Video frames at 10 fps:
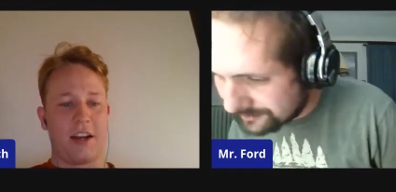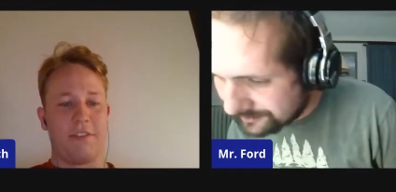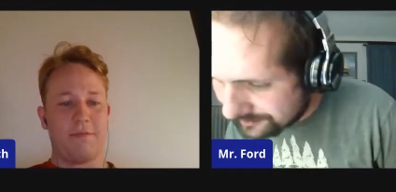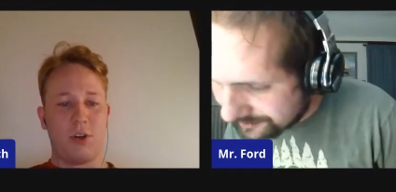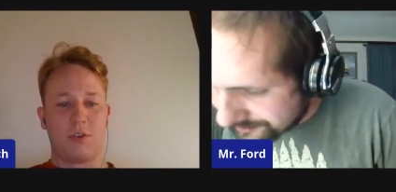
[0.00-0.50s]
Speaker 1: kind
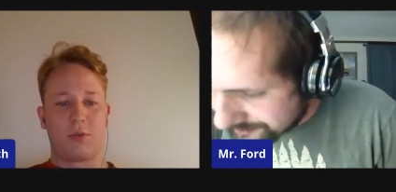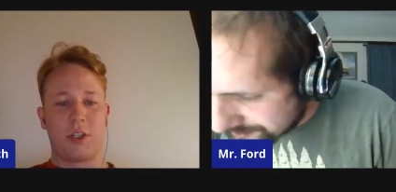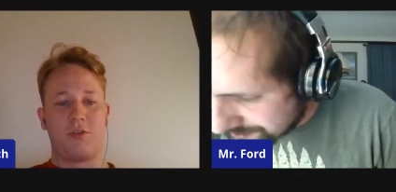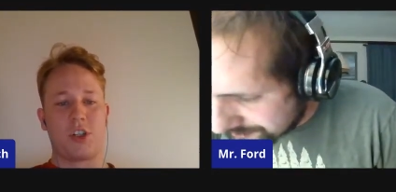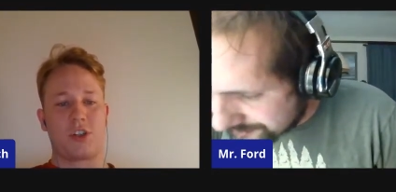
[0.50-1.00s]
of move where
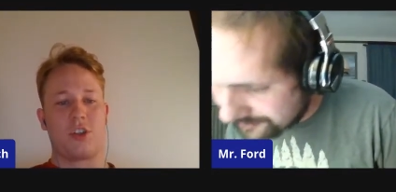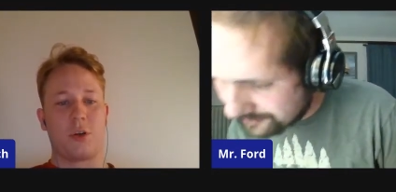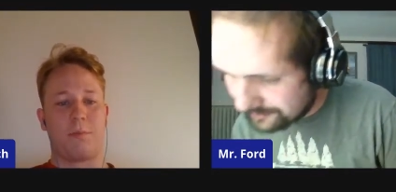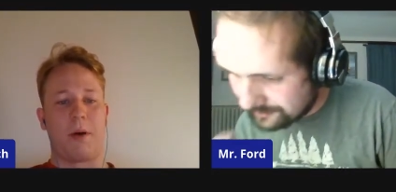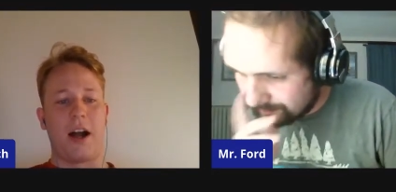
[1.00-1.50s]
you just
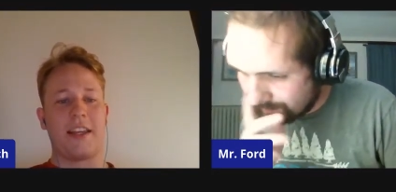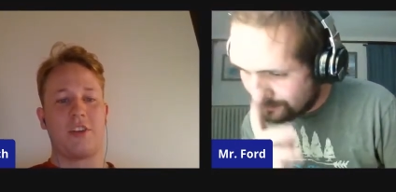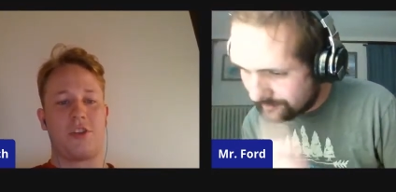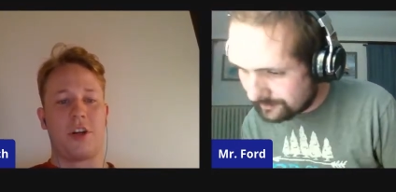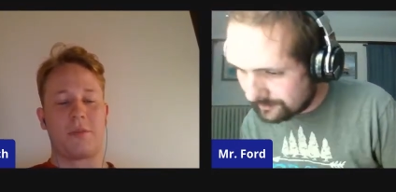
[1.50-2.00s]
your body
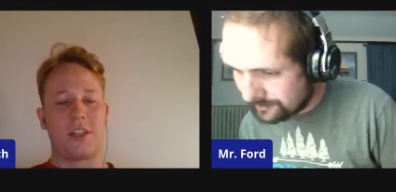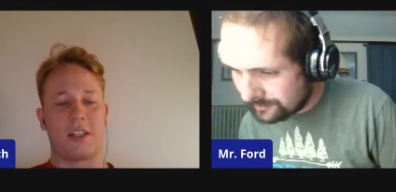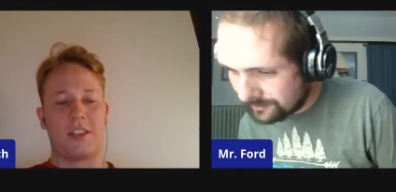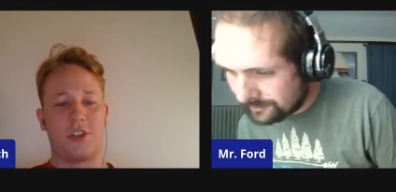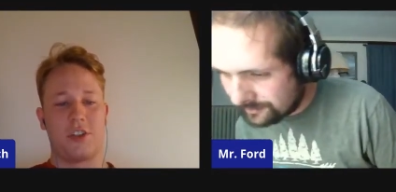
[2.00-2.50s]
has jumped
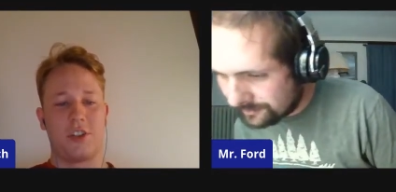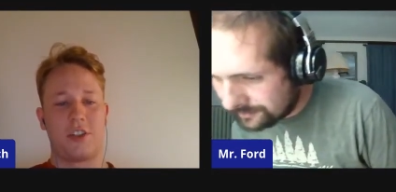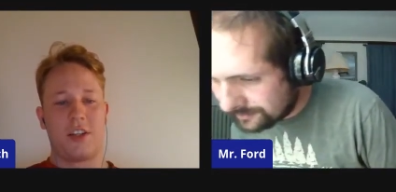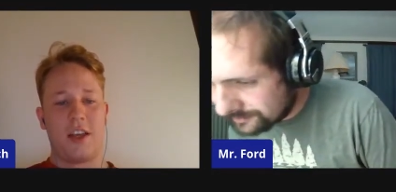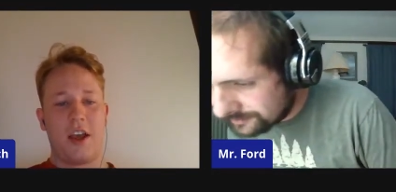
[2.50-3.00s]
six
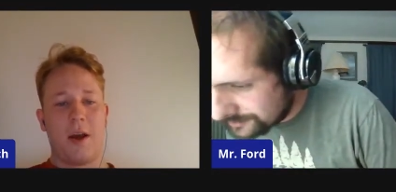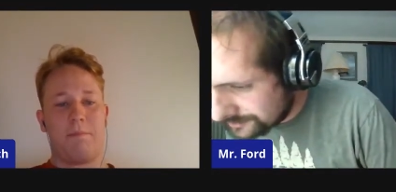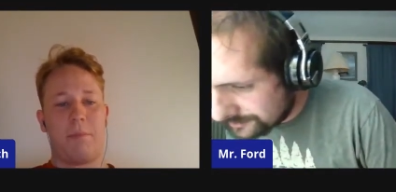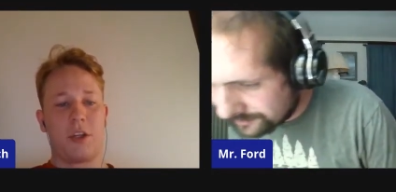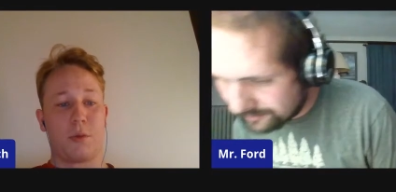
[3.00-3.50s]
inches,
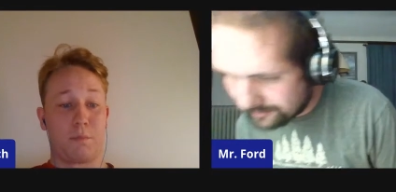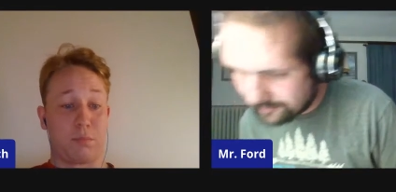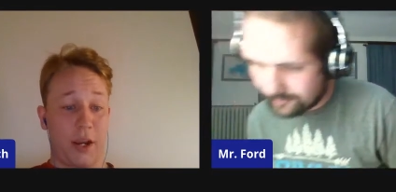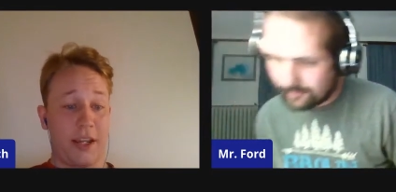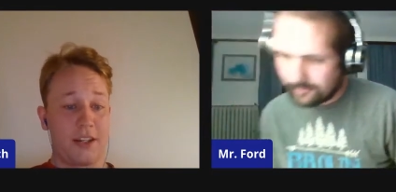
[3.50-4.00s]
but your
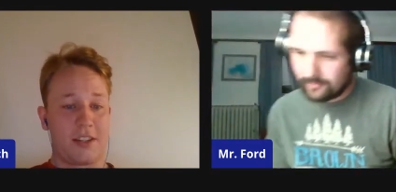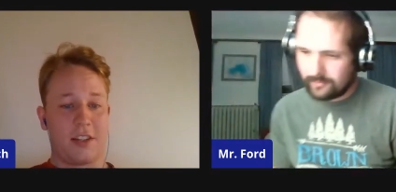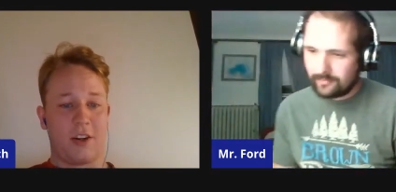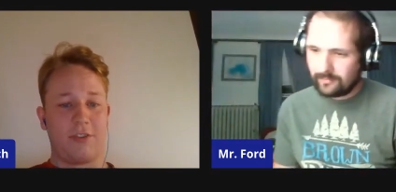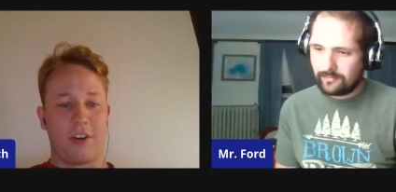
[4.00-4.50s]
brain is
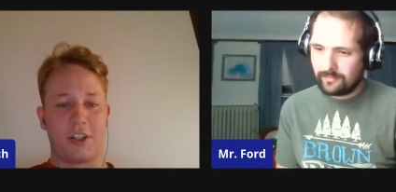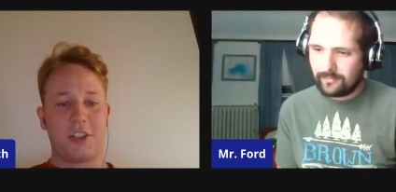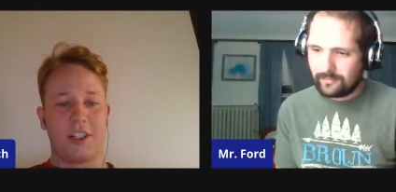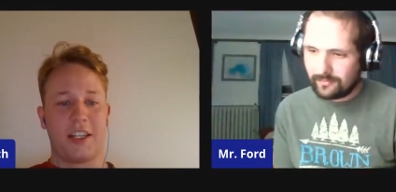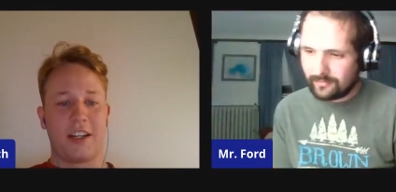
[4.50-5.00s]
still
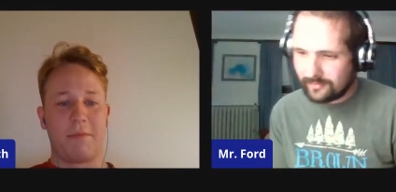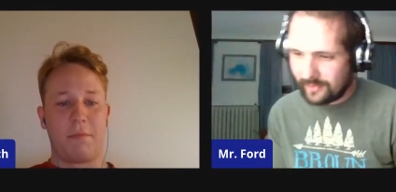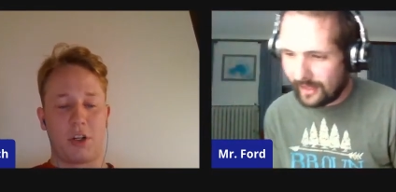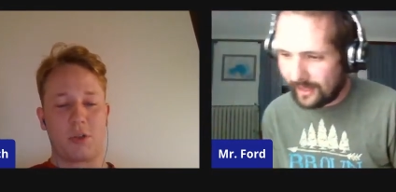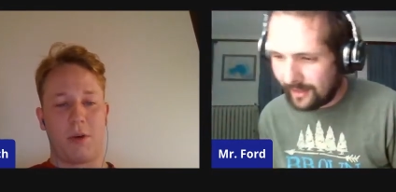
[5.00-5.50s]
functioning yeah. in a
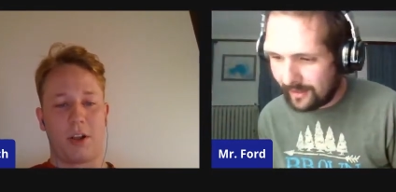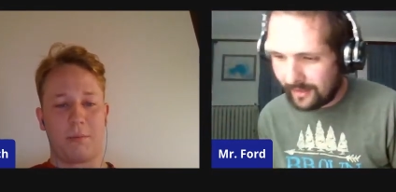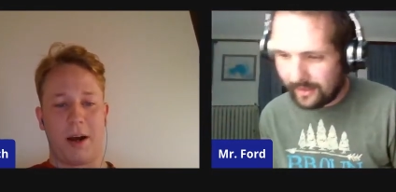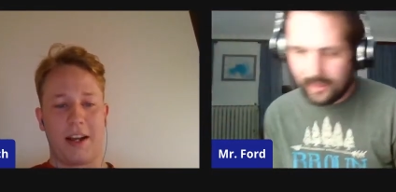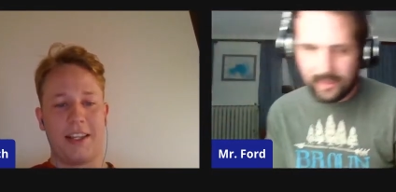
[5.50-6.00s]
much
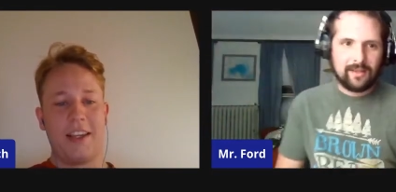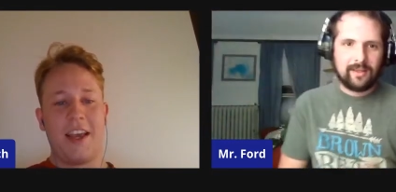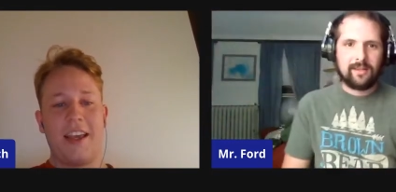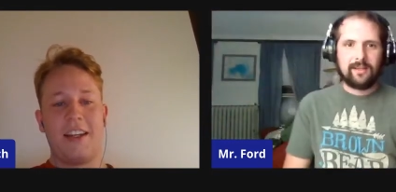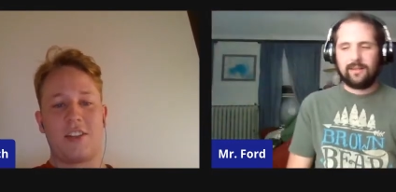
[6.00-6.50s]
smaller body.
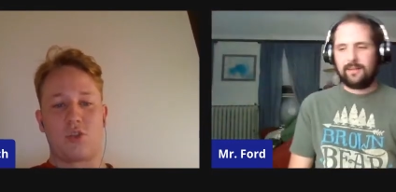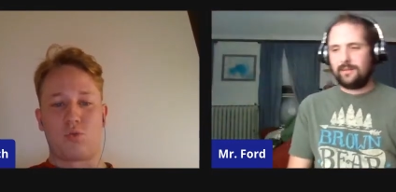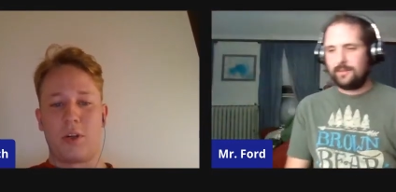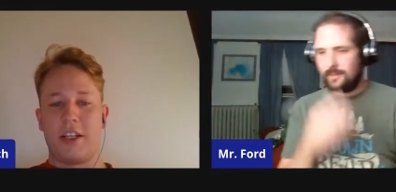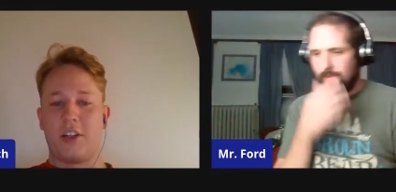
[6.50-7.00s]
He does this
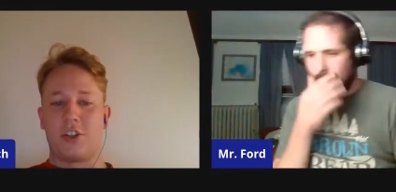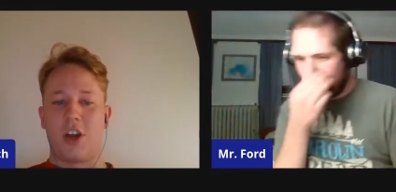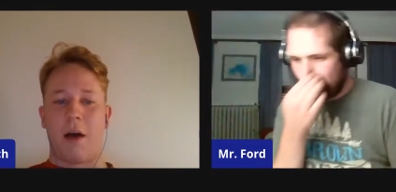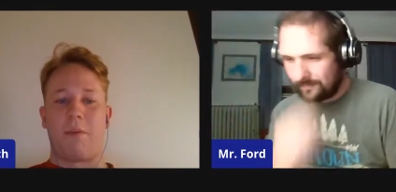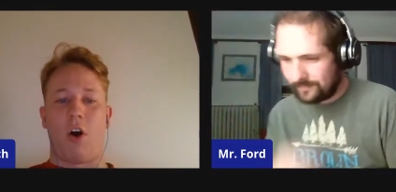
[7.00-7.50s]
really good
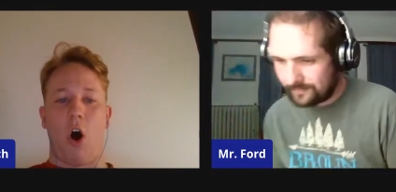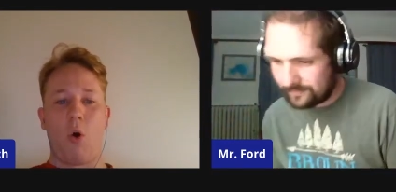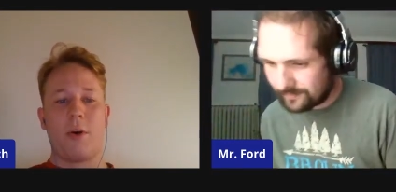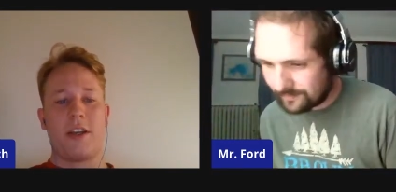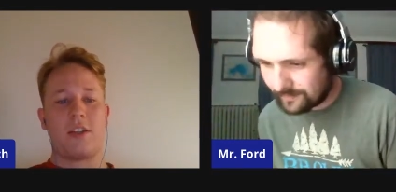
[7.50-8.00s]
job of
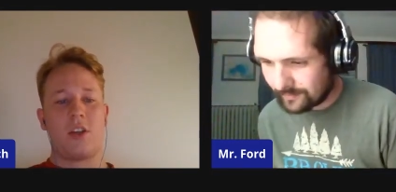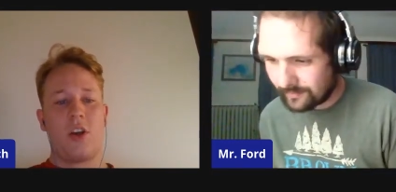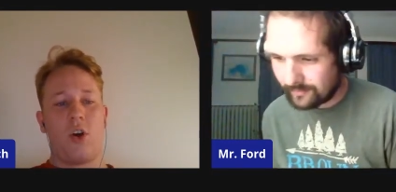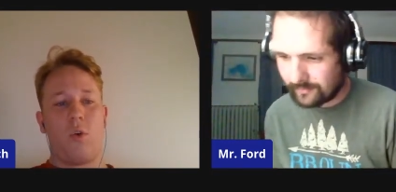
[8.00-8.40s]
always